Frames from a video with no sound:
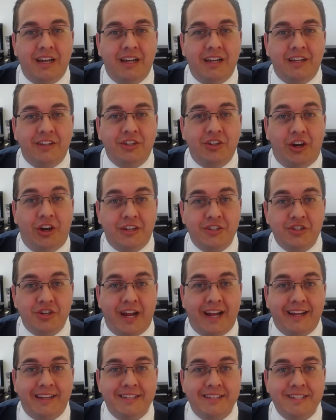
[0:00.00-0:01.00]

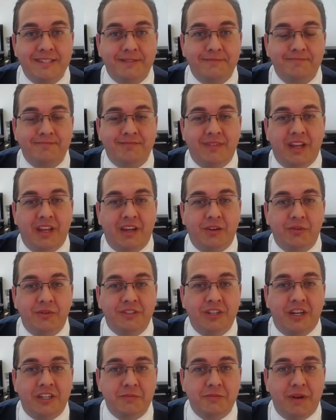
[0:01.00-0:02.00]
contracts. We
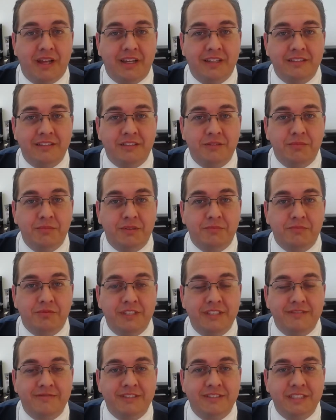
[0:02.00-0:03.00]
talked about it a little bit
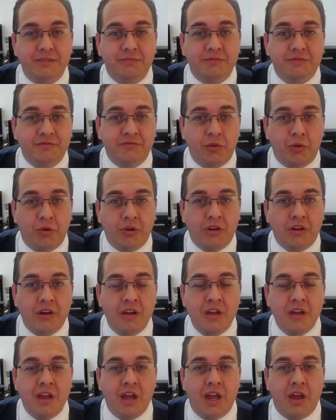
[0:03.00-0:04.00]
briefly before
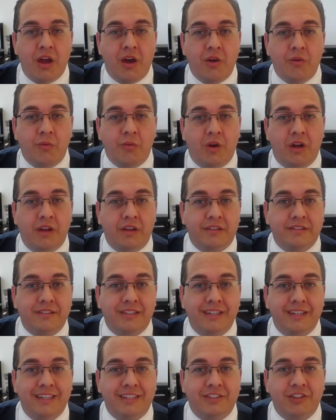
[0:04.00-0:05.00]
what
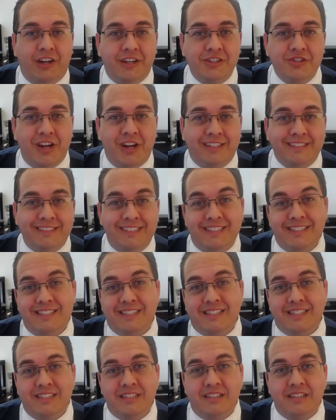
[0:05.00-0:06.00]
a contract
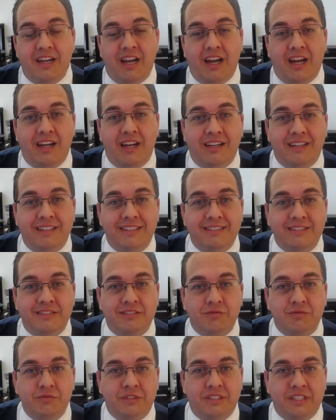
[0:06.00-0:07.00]
is.
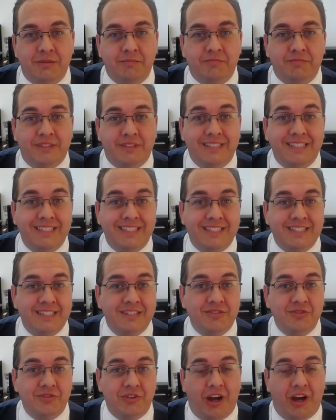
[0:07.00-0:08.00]
Simply,
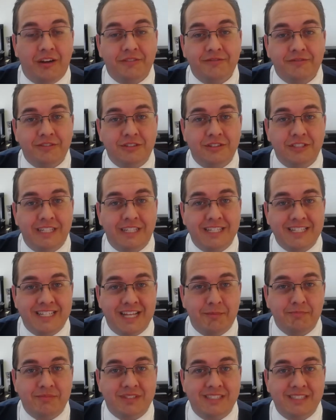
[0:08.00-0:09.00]
it's offer,
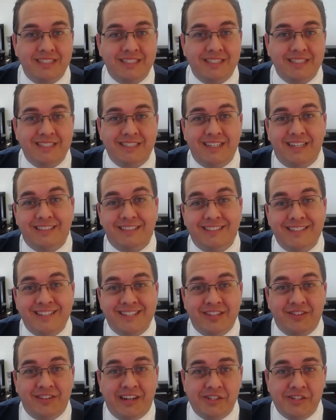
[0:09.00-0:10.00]
acceptance, and
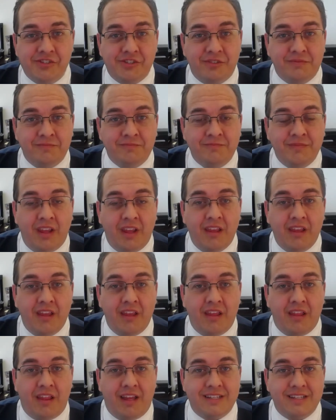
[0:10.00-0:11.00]
consideration.
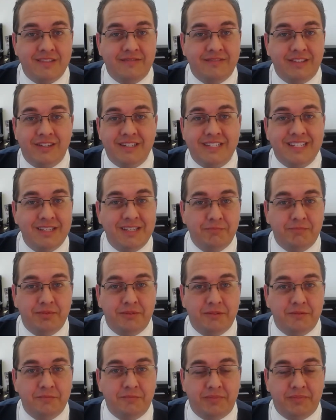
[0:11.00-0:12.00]
That's a very
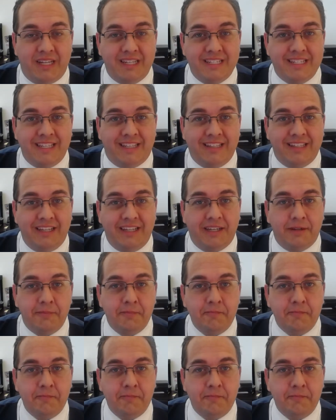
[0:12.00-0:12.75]
simple, basic thing.